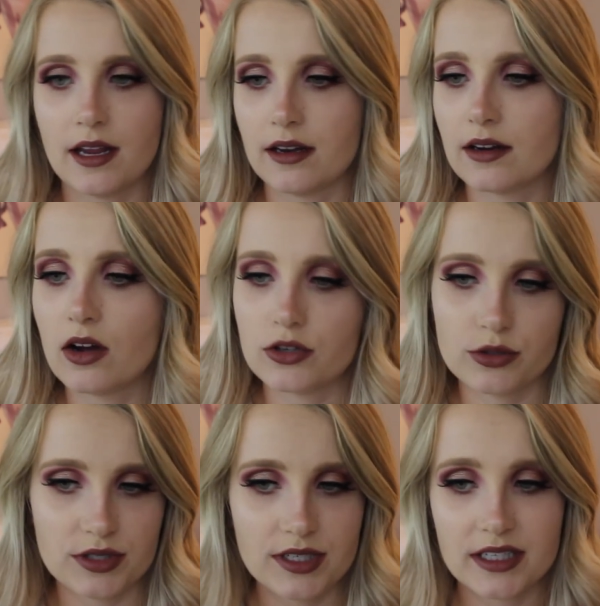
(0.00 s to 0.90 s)
and
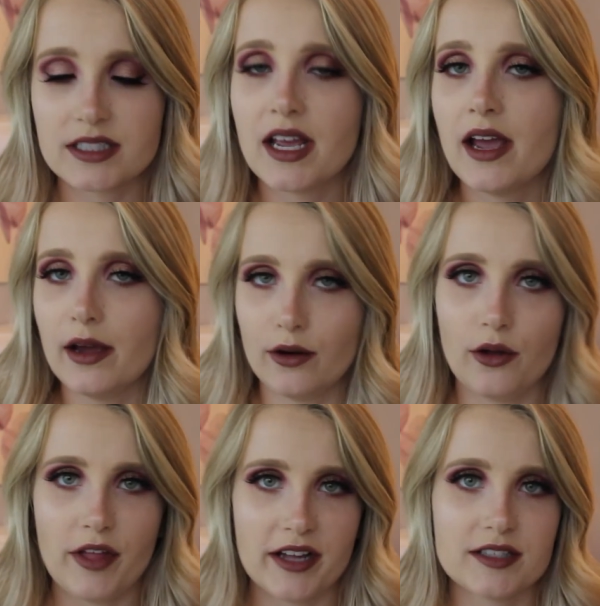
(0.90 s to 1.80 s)
contour sticks and
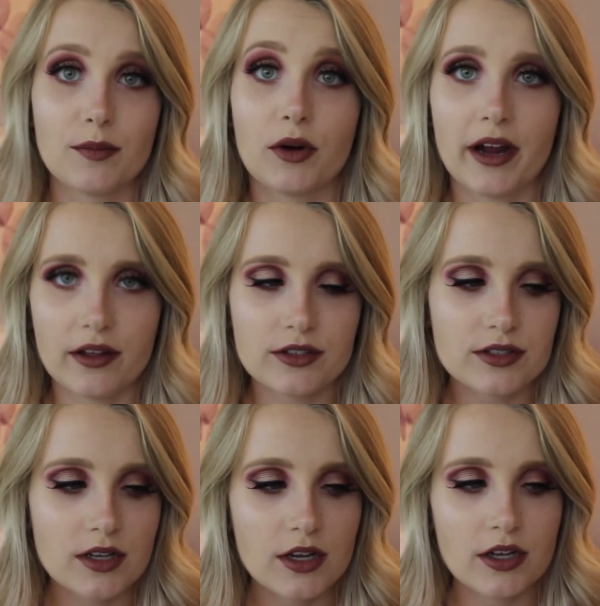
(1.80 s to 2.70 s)
all that somewhere
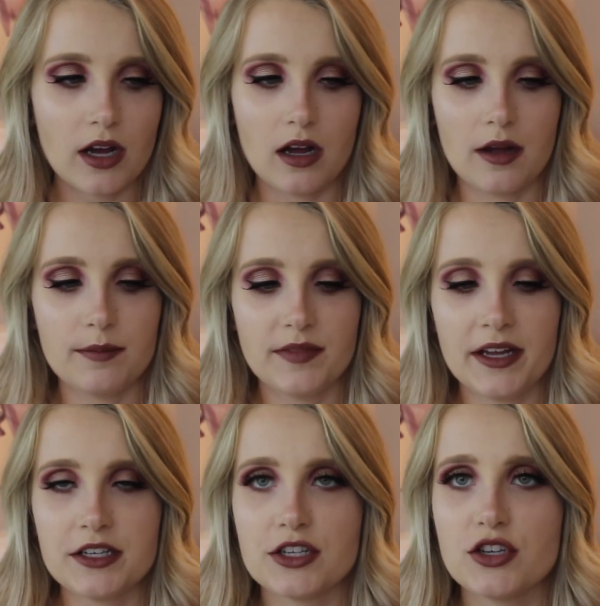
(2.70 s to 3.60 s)
else
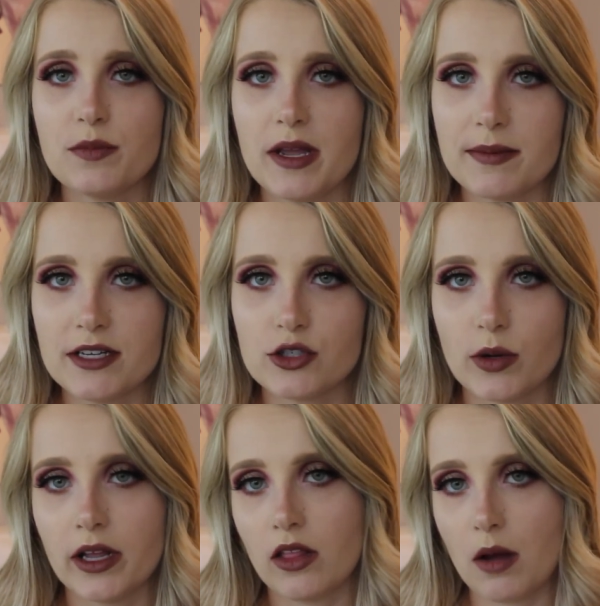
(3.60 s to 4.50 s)
that you maybe
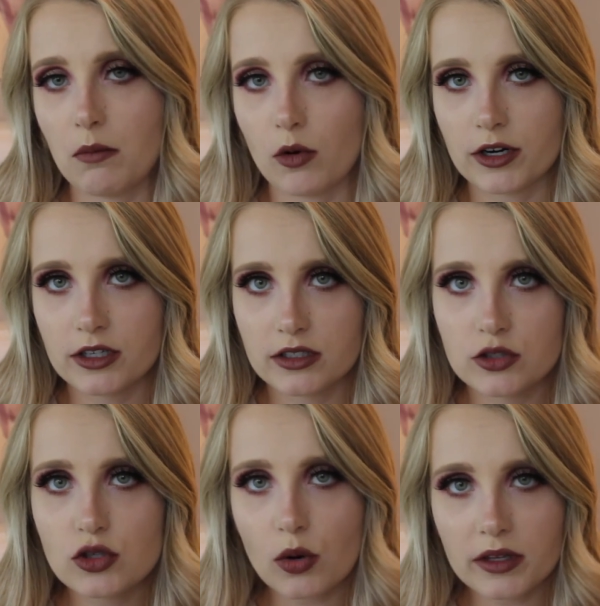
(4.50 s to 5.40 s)
enjoy a lot more.
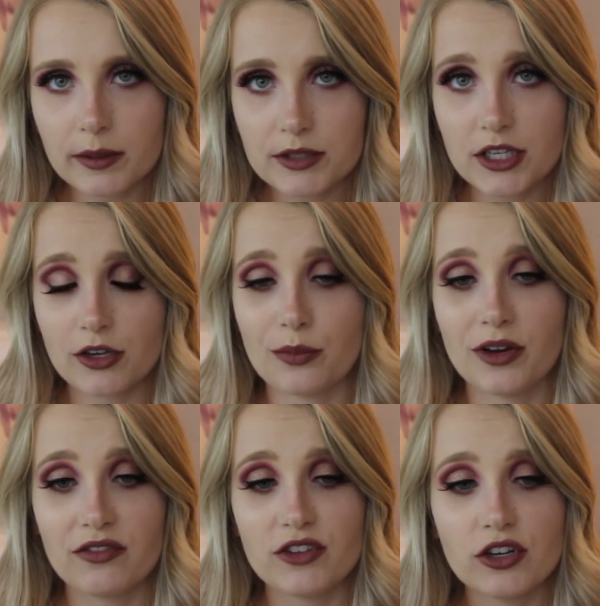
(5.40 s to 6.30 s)
Totally up to you,
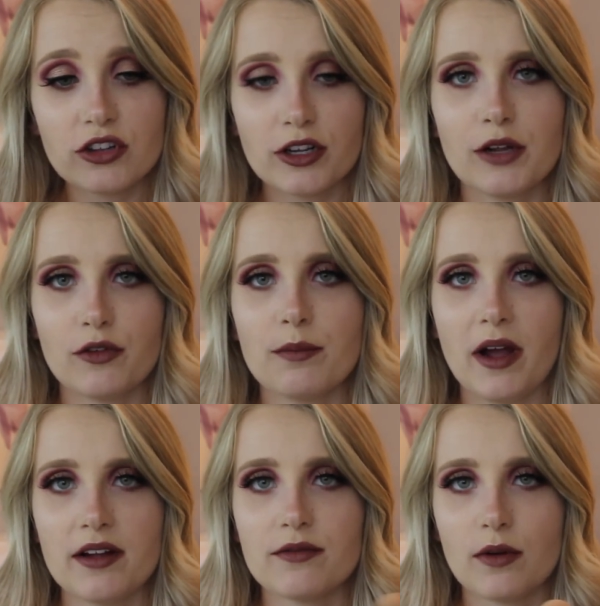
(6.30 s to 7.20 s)
but if you're looking for
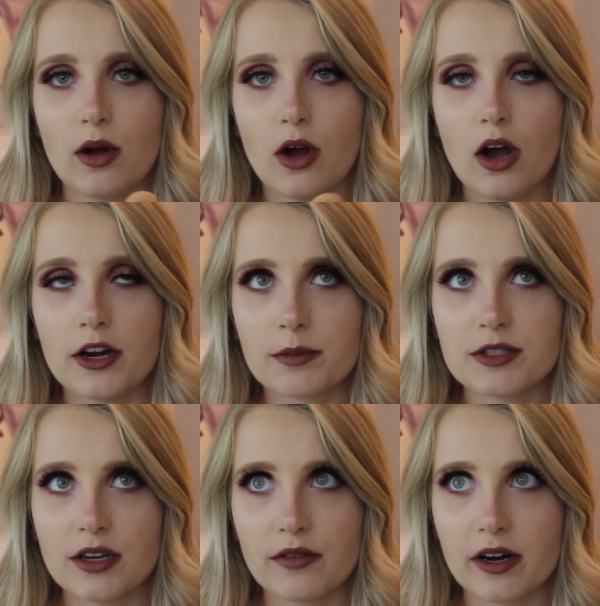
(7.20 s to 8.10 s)
my
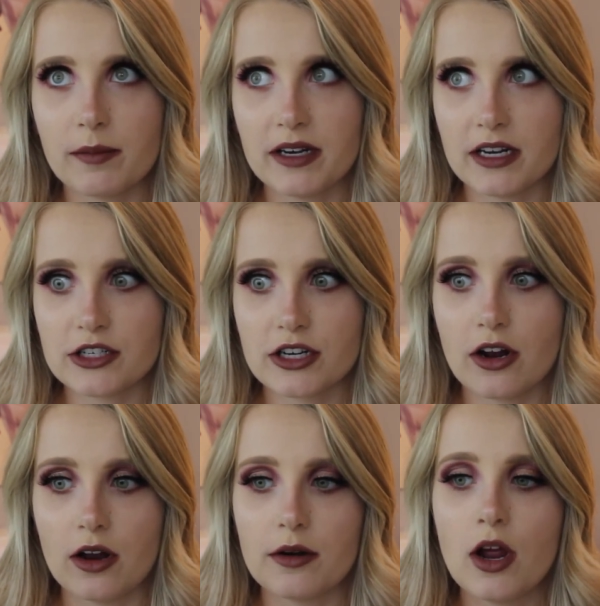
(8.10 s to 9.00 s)
100% recommendation
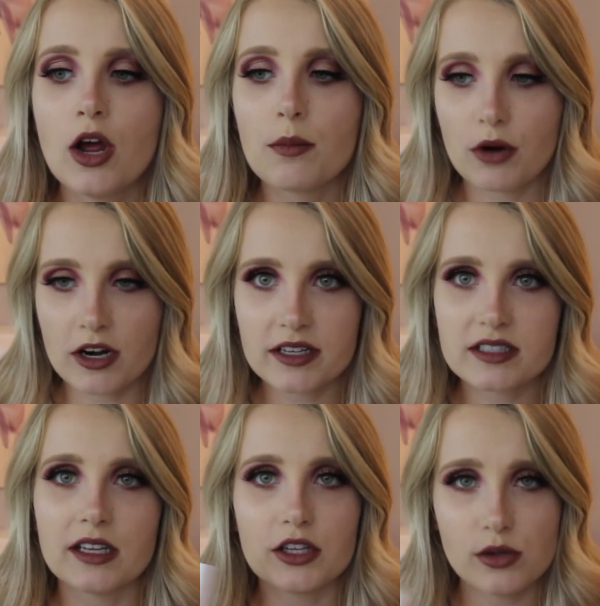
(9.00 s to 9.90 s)
on products
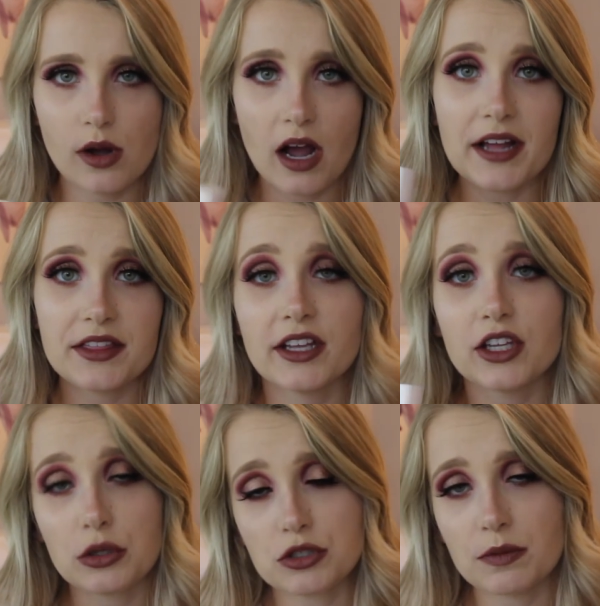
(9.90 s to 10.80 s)
that I think
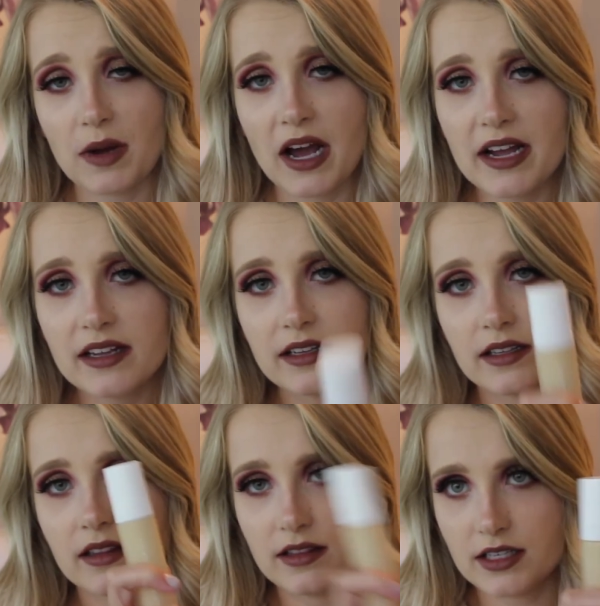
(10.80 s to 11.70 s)
you should buy,
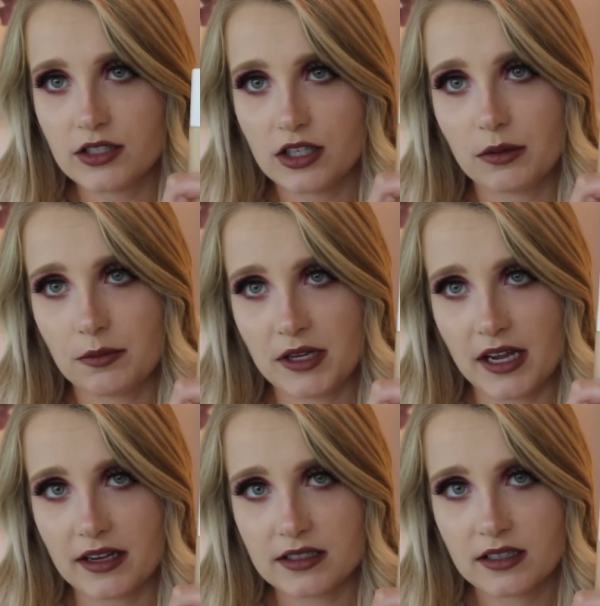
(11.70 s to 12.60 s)
these two would be
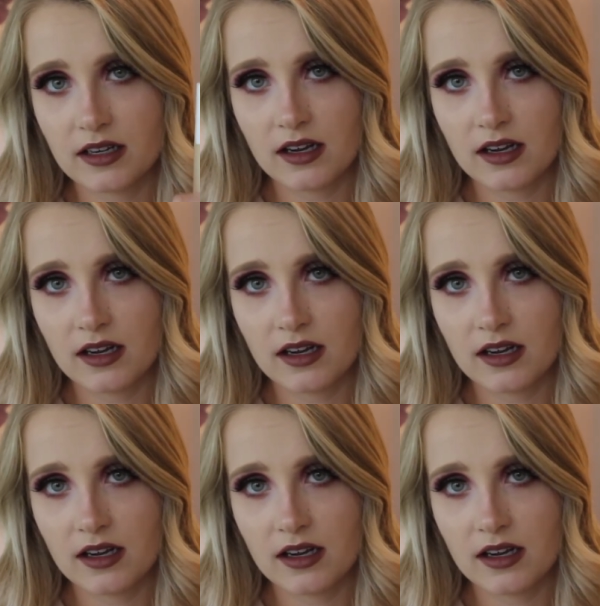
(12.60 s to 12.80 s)
it.